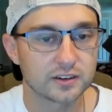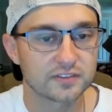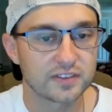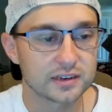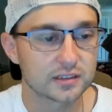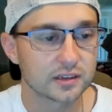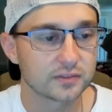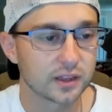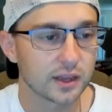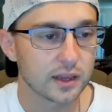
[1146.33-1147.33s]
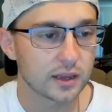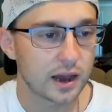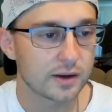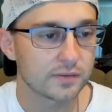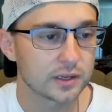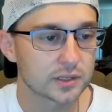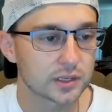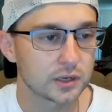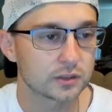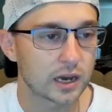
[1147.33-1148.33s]
Defensively,
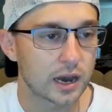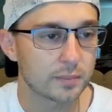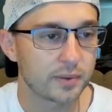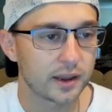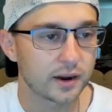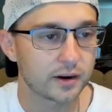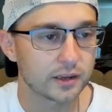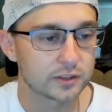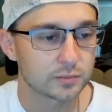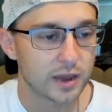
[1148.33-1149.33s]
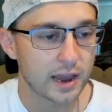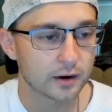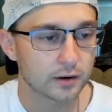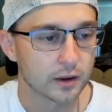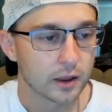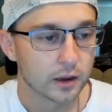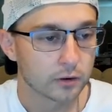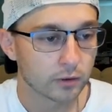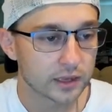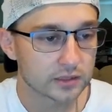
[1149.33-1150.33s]
obviously your top pair is Matt
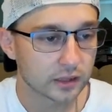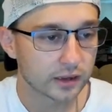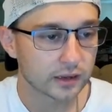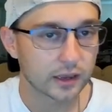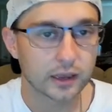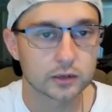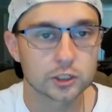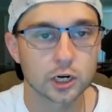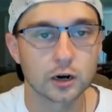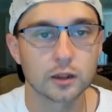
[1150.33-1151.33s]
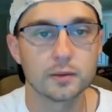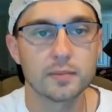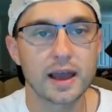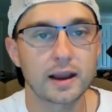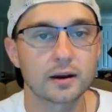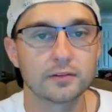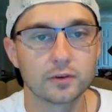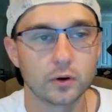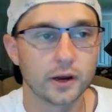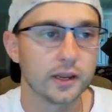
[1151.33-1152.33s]
Grzelcyk and Charlie
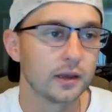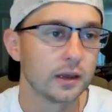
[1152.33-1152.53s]
McAvoy.